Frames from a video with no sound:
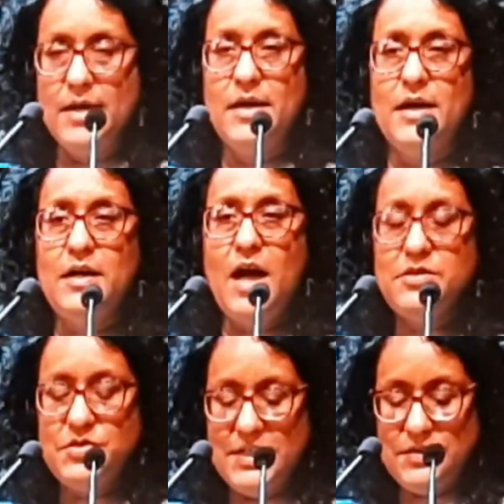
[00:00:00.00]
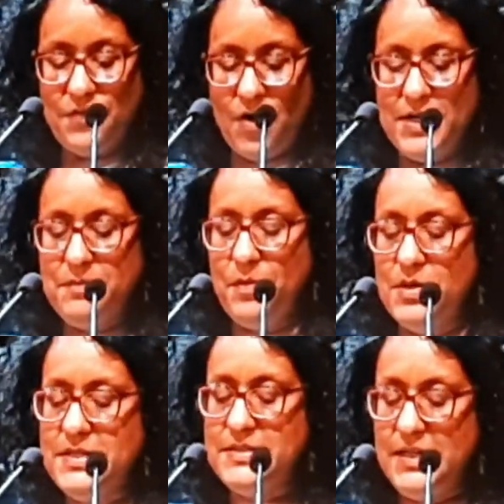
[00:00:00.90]
A country's foreign
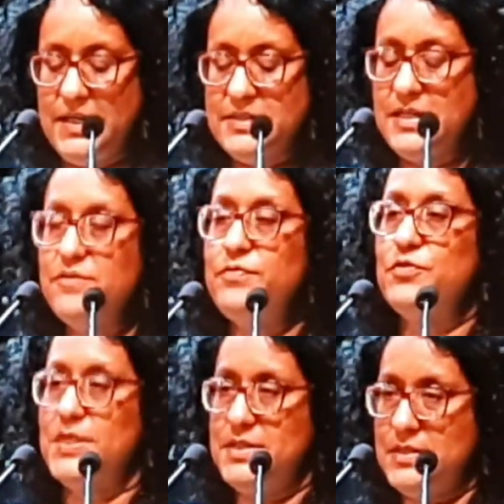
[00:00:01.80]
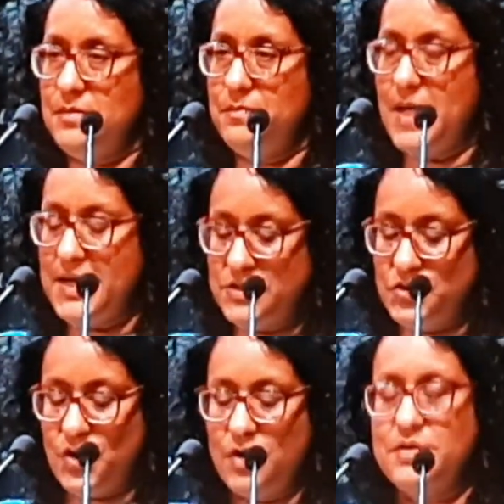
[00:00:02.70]
policy is influenced by its
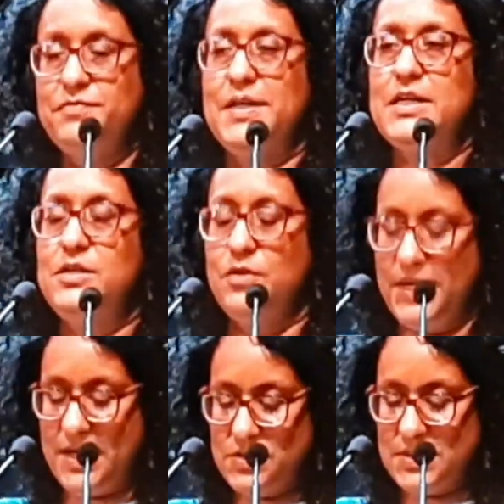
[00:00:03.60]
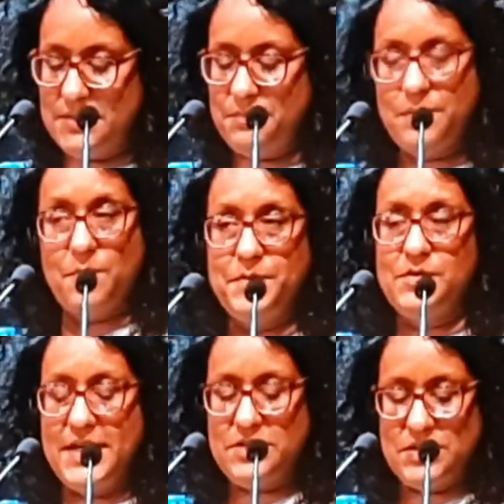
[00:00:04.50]
geographical location,
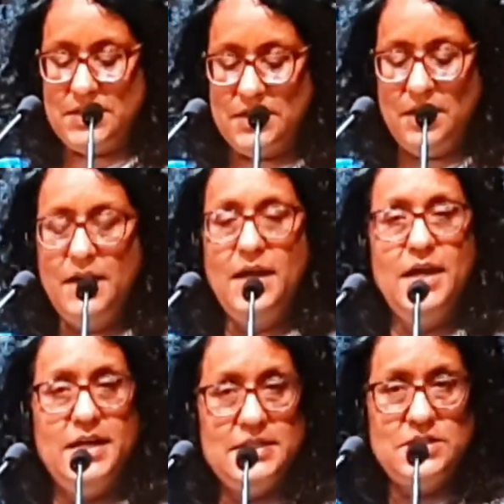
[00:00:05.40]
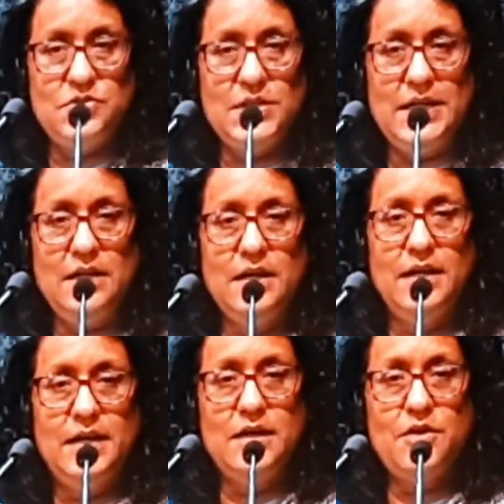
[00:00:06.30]
population, history,
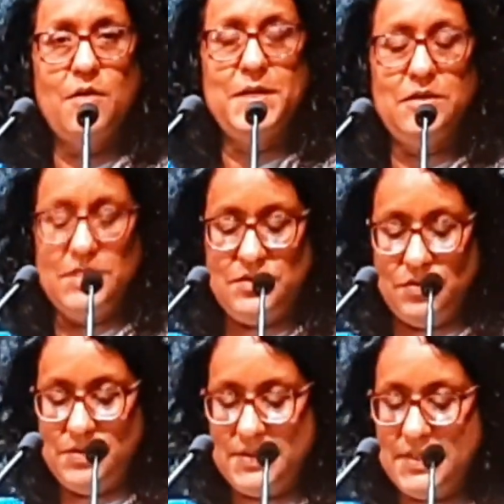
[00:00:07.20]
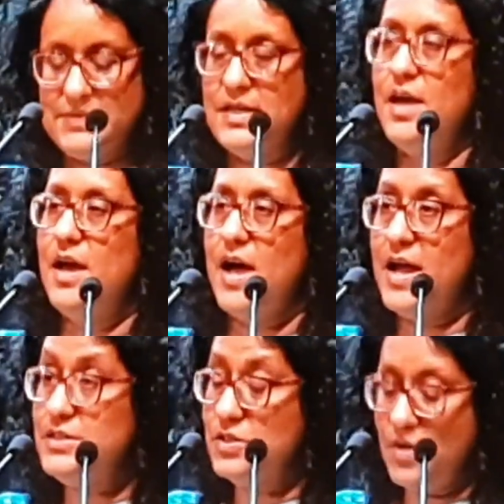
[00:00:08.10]
economic resources,
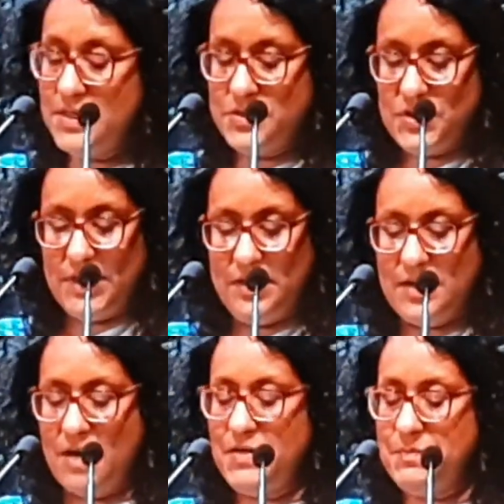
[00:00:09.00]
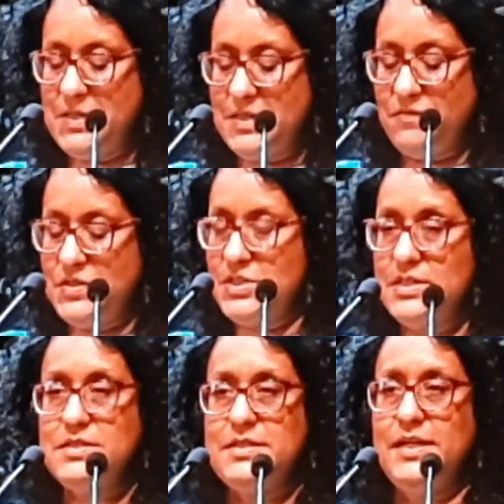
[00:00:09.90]
ideology, government
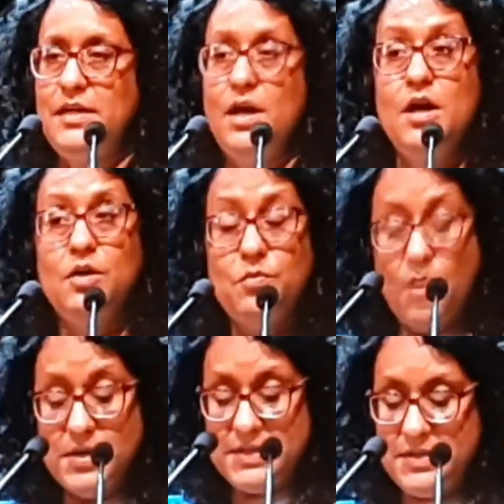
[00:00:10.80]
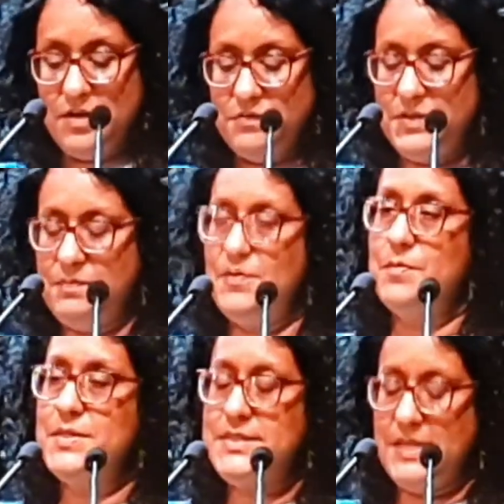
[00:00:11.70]
efficiency, quality of
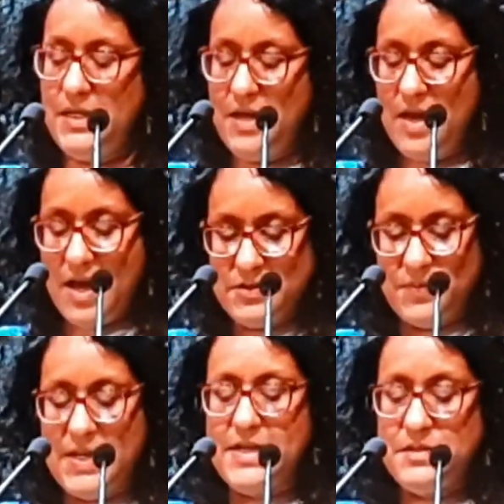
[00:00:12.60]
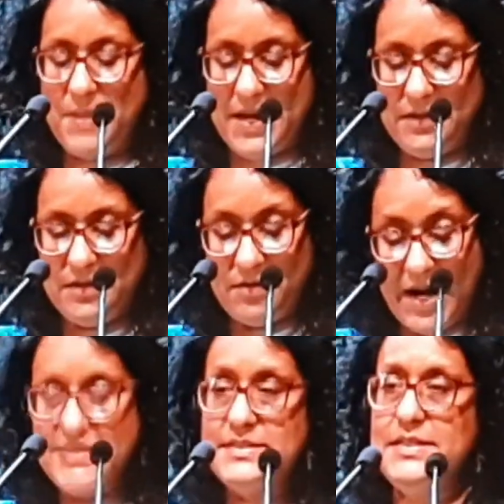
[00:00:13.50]
diplomacy, as well as by
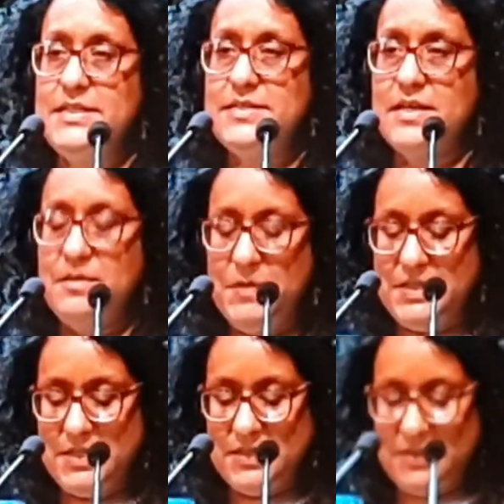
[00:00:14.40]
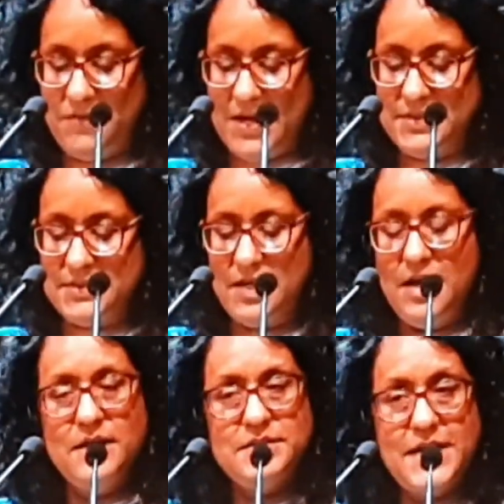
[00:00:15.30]
crises and immediate
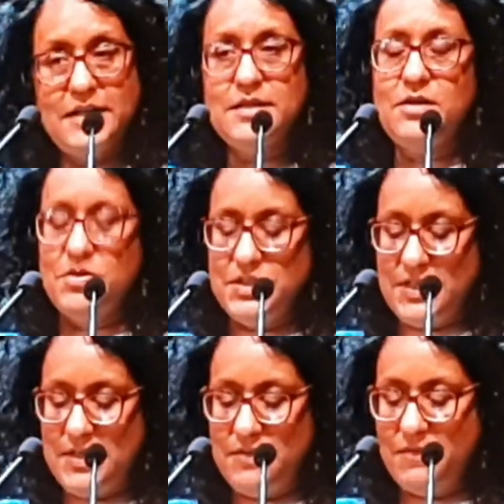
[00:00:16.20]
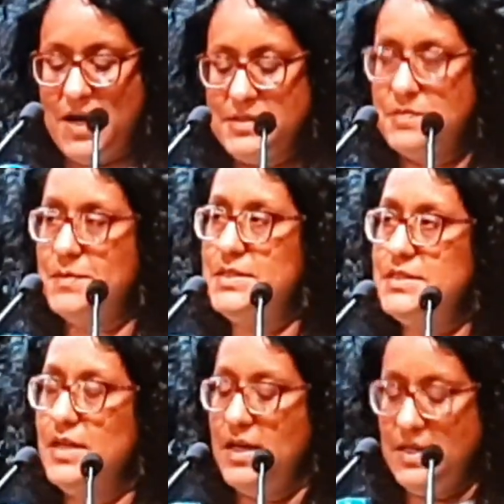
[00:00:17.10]
events, technological advancements,
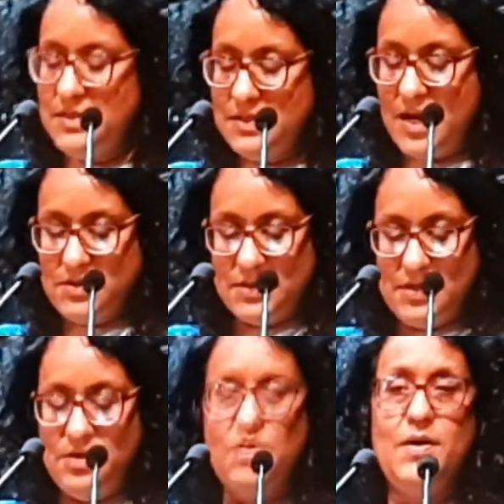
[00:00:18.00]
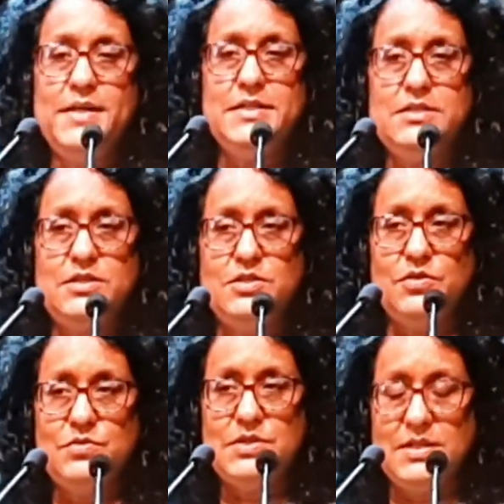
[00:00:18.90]
international law and
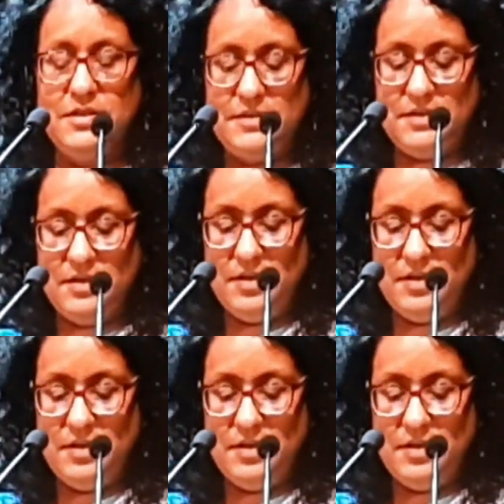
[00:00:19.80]
institutions.